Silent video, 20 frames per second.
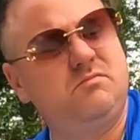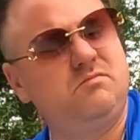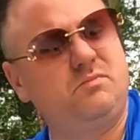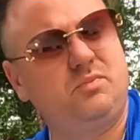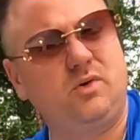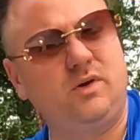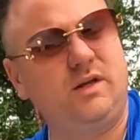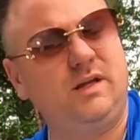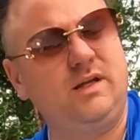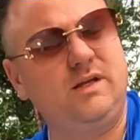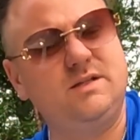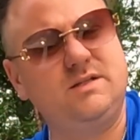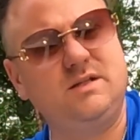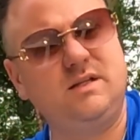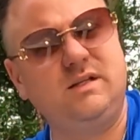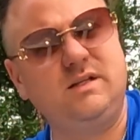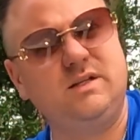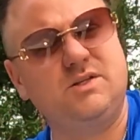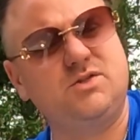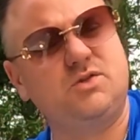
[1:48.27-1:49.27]
pretty
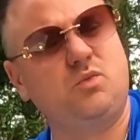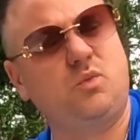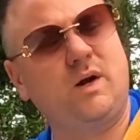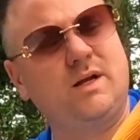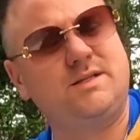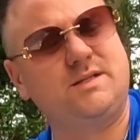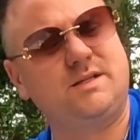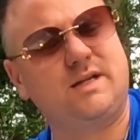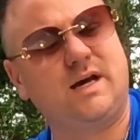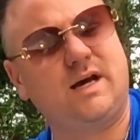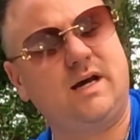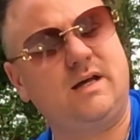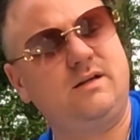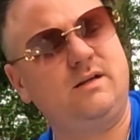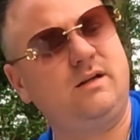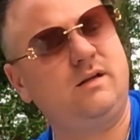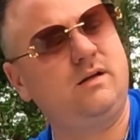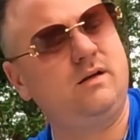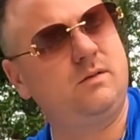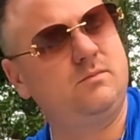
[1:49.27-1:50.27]
easy. This is the wet side.
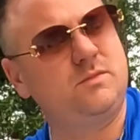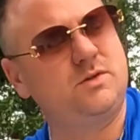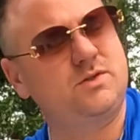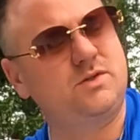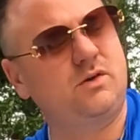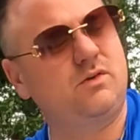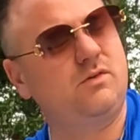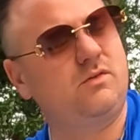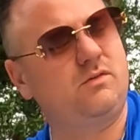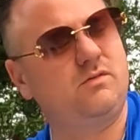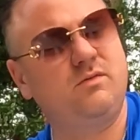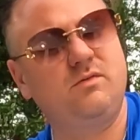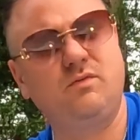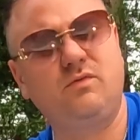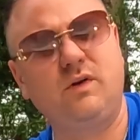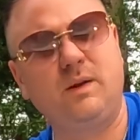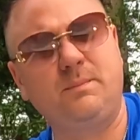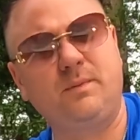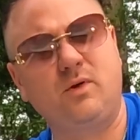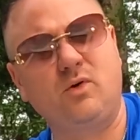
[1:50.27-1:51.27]
I'm just gonna
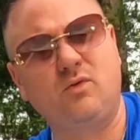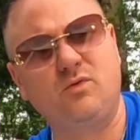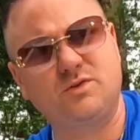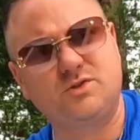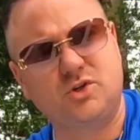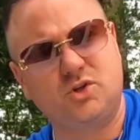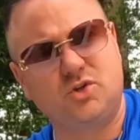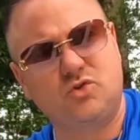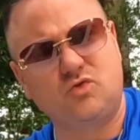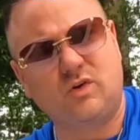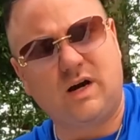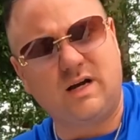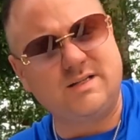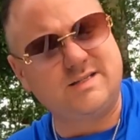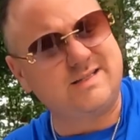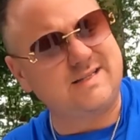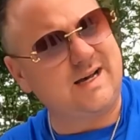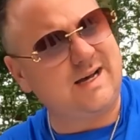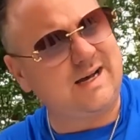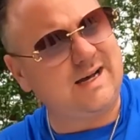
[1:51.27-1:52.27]
flip it over to the dry
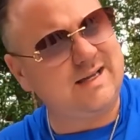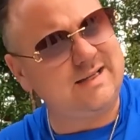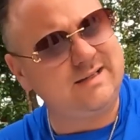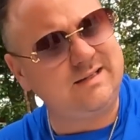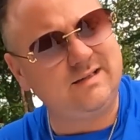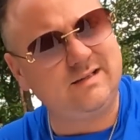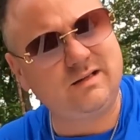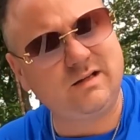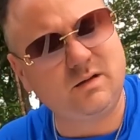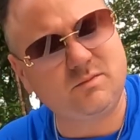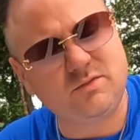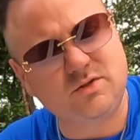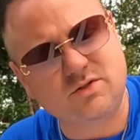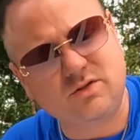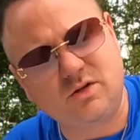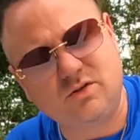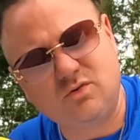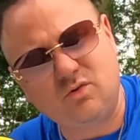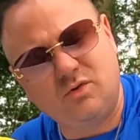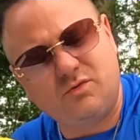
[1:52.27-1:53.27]
side. I'm just
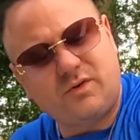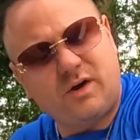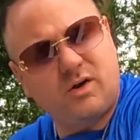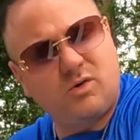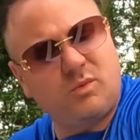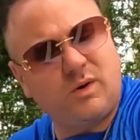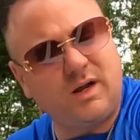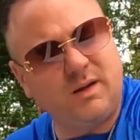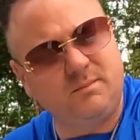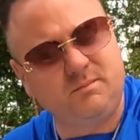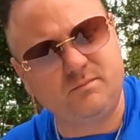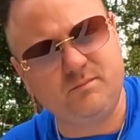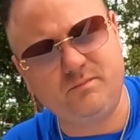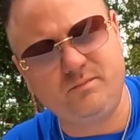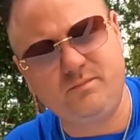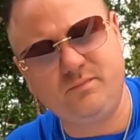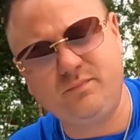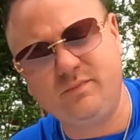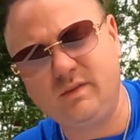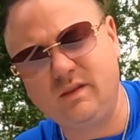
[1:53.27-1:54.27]
gonna do a final wipe.
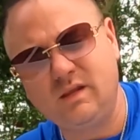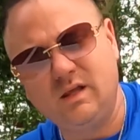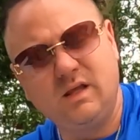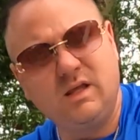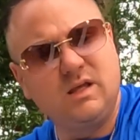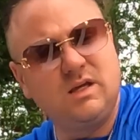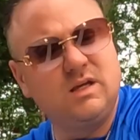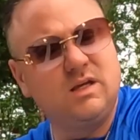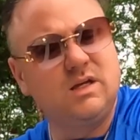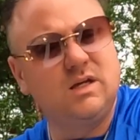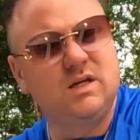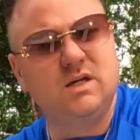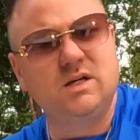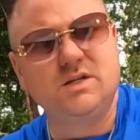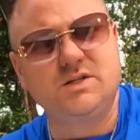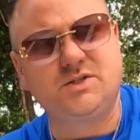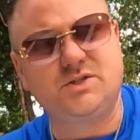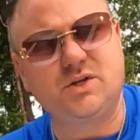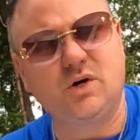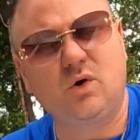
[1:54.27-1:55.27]

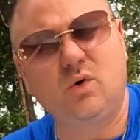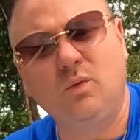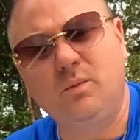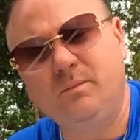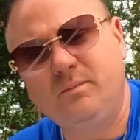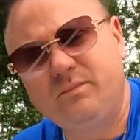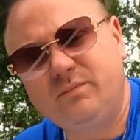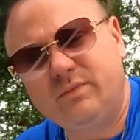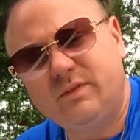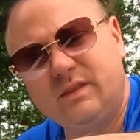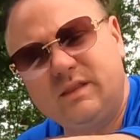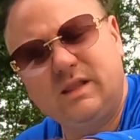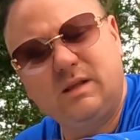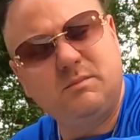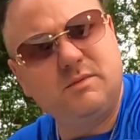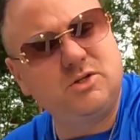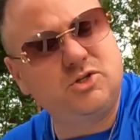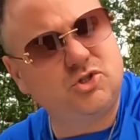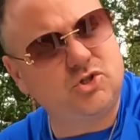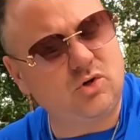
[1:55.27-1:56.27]
So let
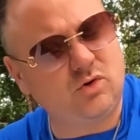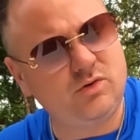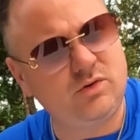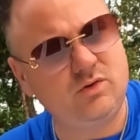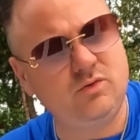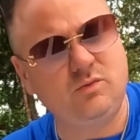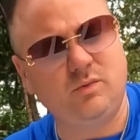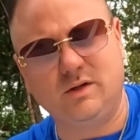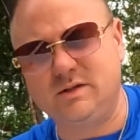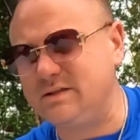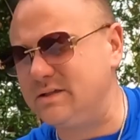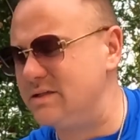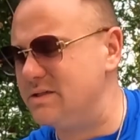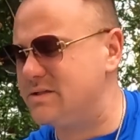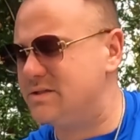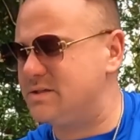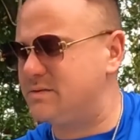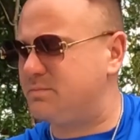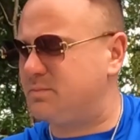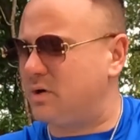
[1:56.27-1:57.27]
me show you what
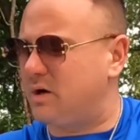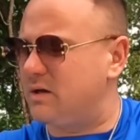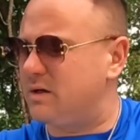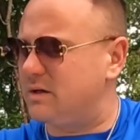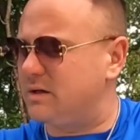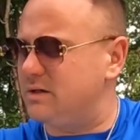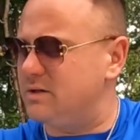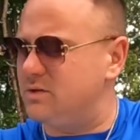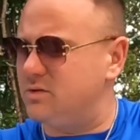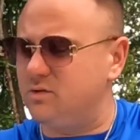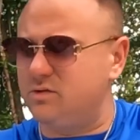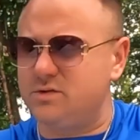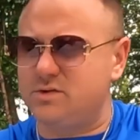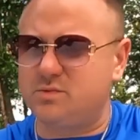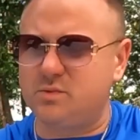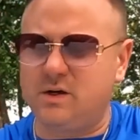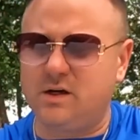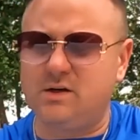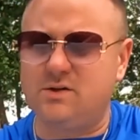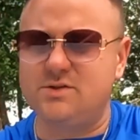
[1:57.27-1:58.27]
this product can do
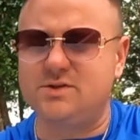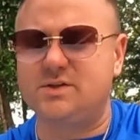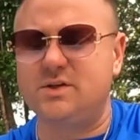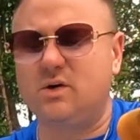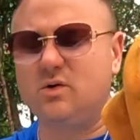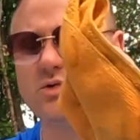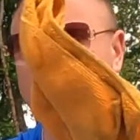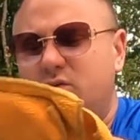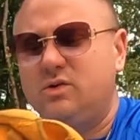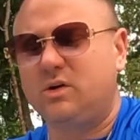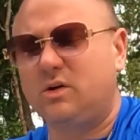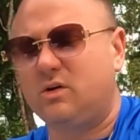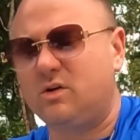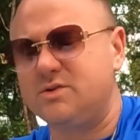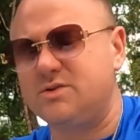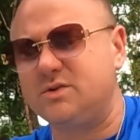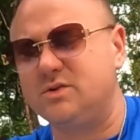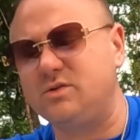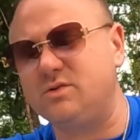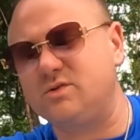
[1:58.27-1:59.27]
as well. So you could
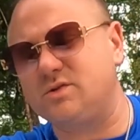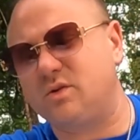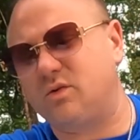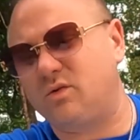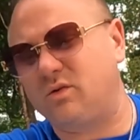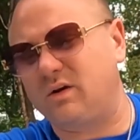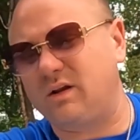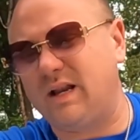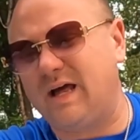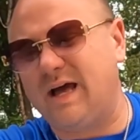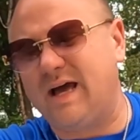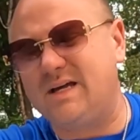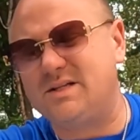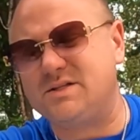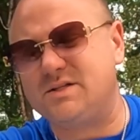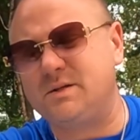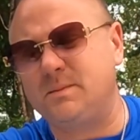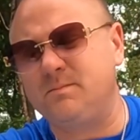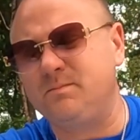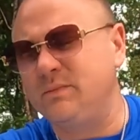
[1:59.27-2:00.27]
also use it on
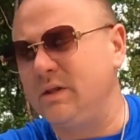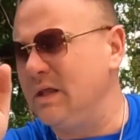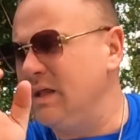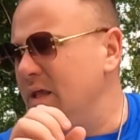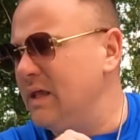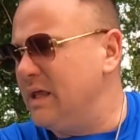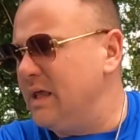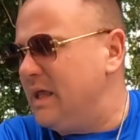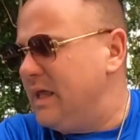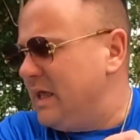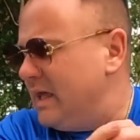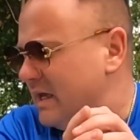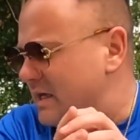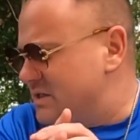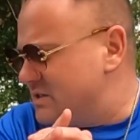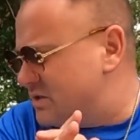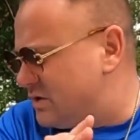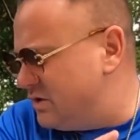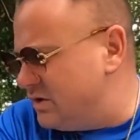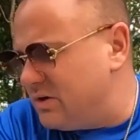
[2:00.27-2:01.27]
glass.
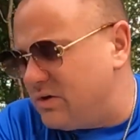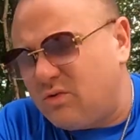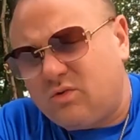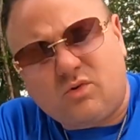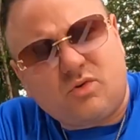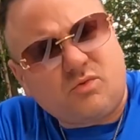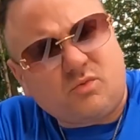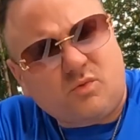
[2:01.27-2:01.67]
It's good on